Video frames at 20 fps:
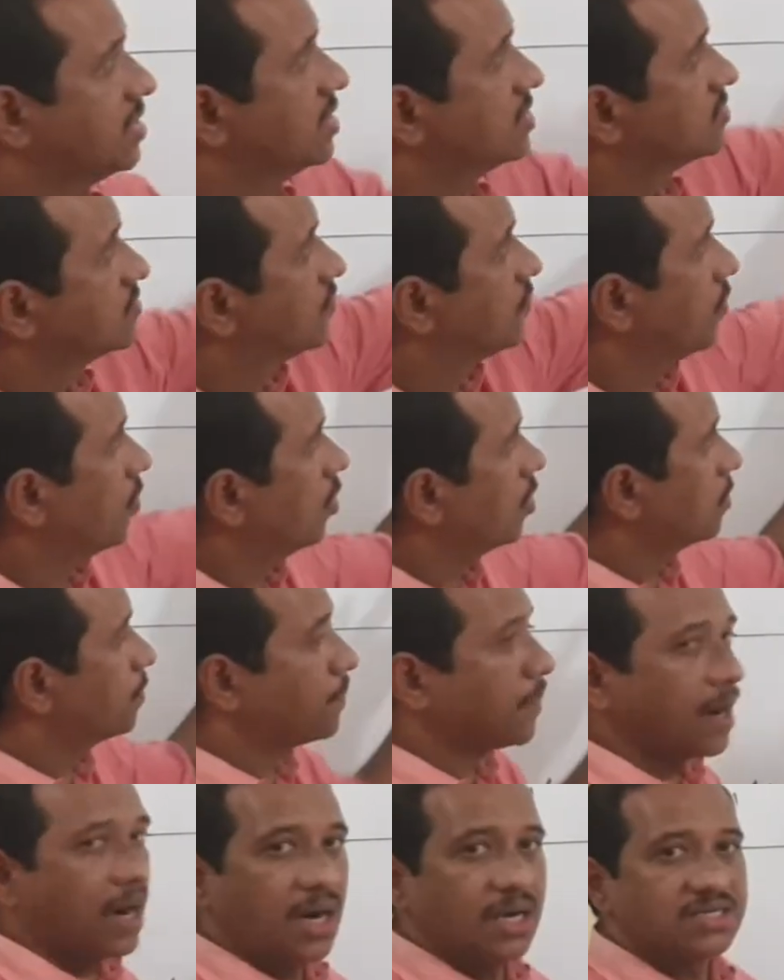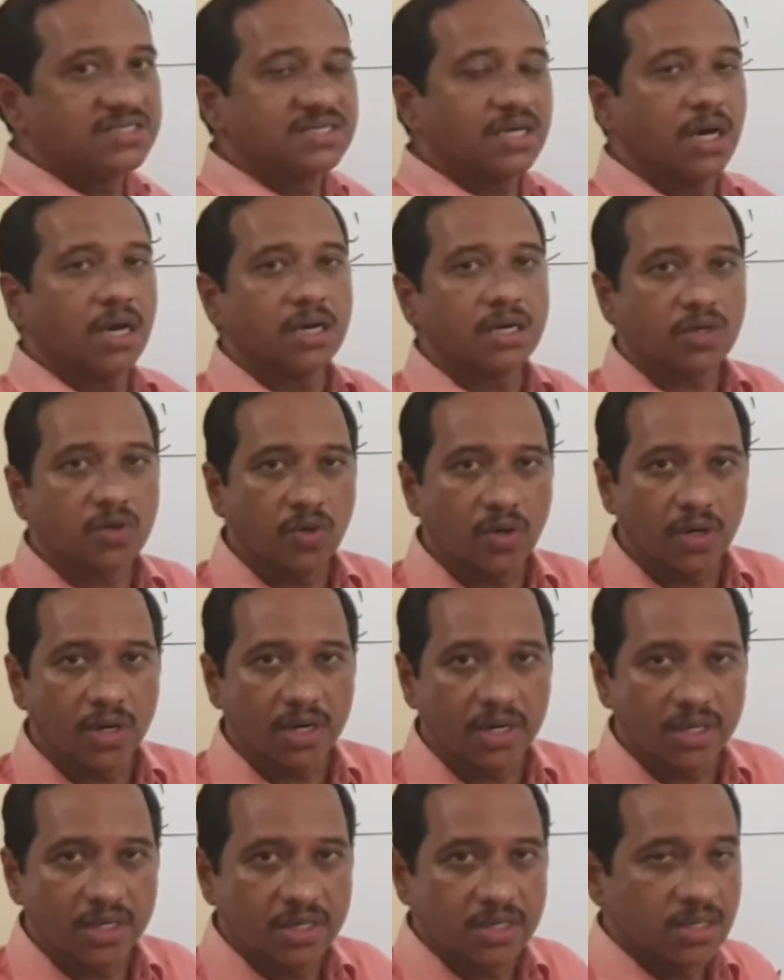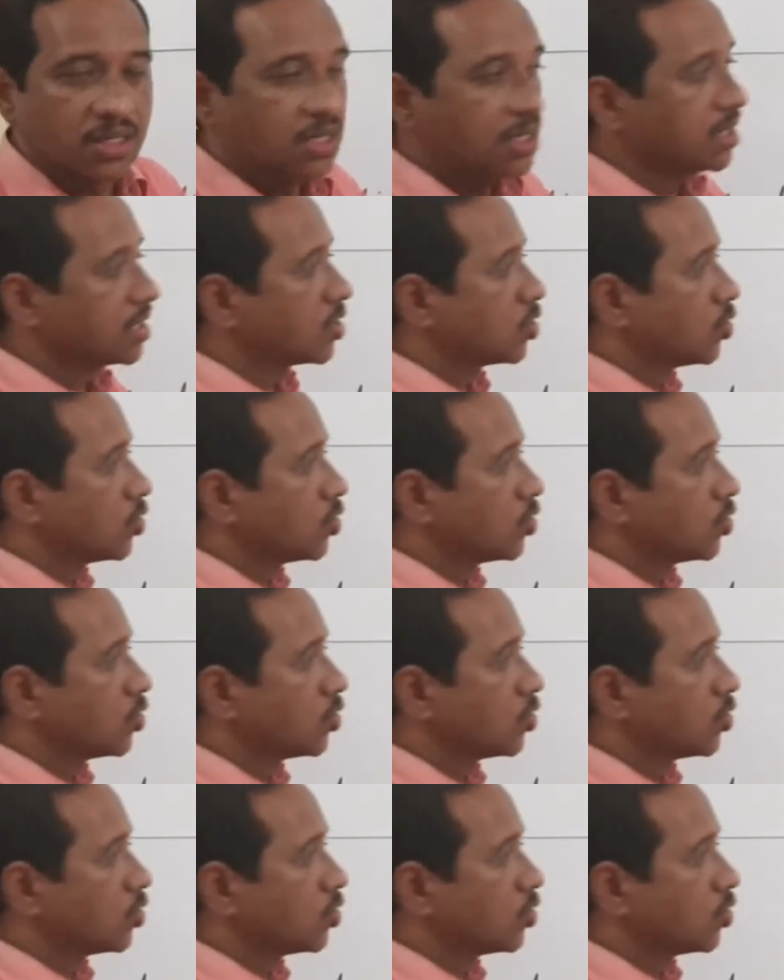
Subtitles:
these 4 parts are called the